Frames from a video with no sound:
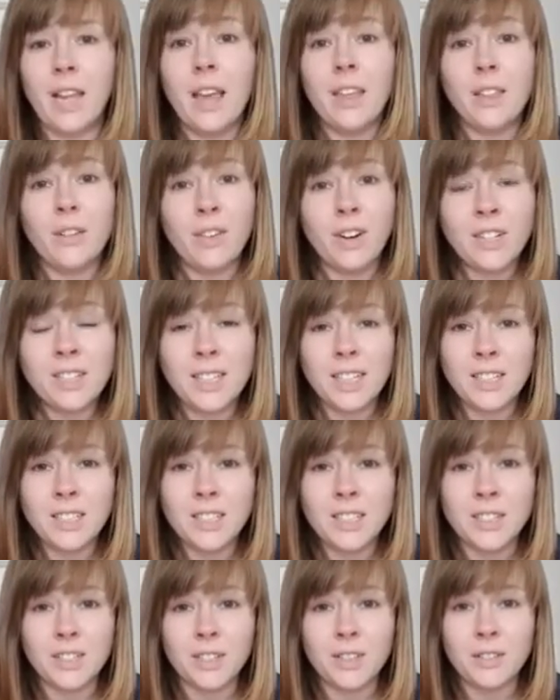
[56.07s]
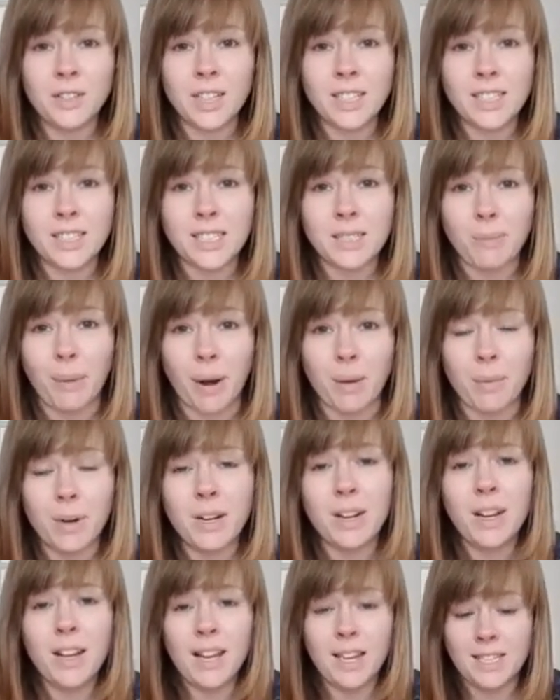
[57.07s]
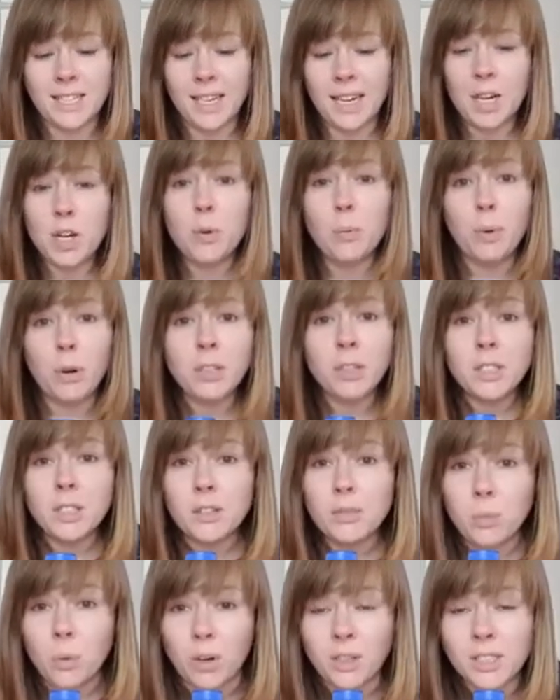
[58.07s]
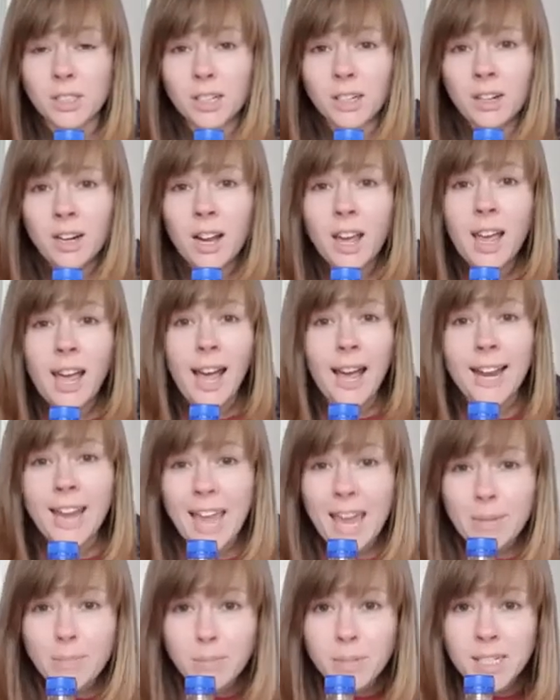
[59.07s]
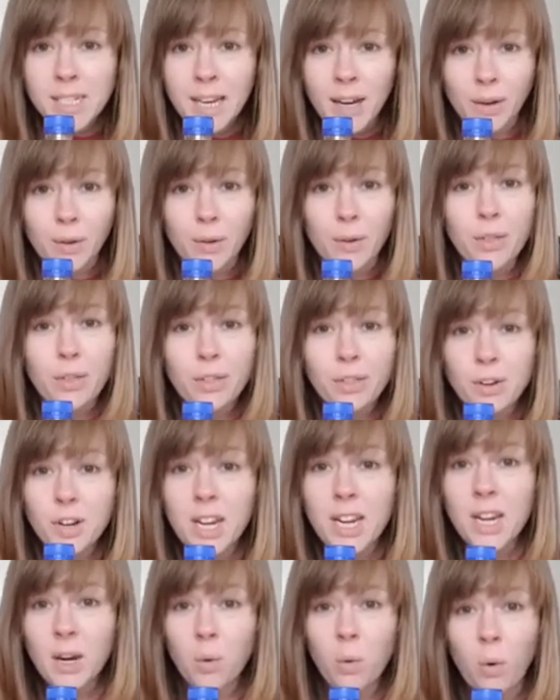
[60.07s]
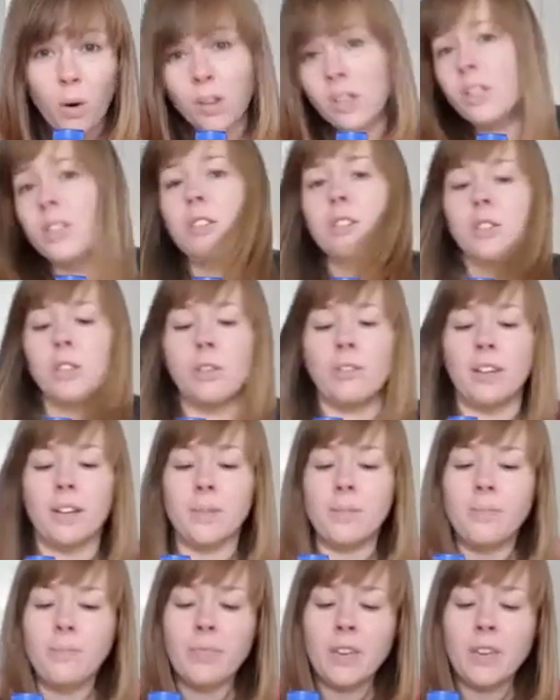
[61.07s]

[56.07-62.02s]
The first thing to do for this experiment is to get your bottle of water and empty out 3/4 of it.